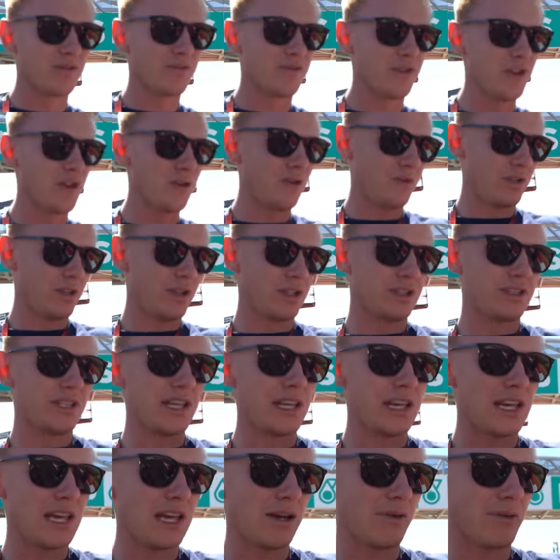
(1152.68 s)
the few, you can see
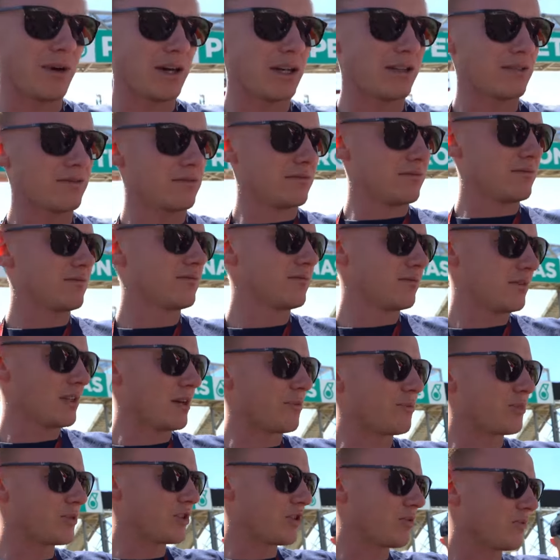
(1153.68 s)
here where
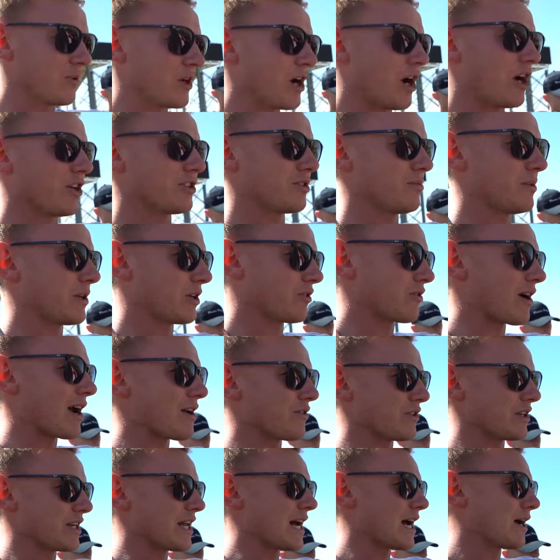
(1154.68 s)
I presume cars have been
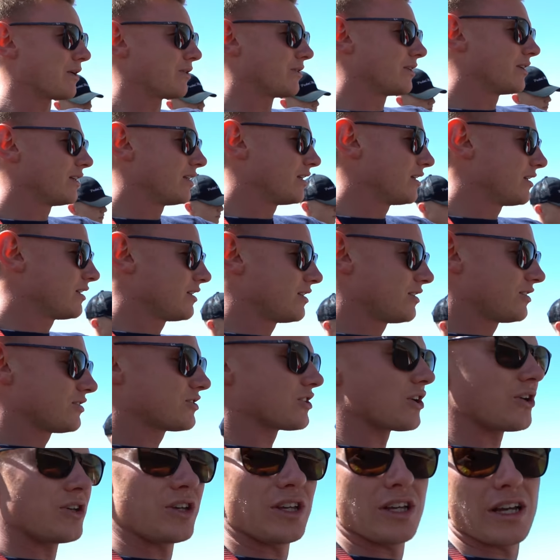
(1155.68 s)
grounding out.
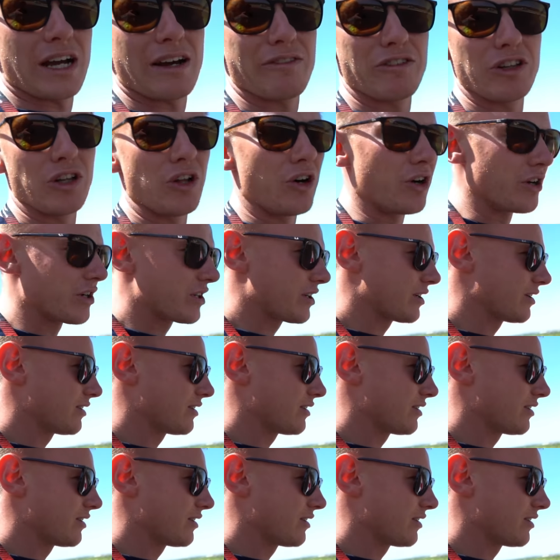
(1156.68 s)
So you have a look,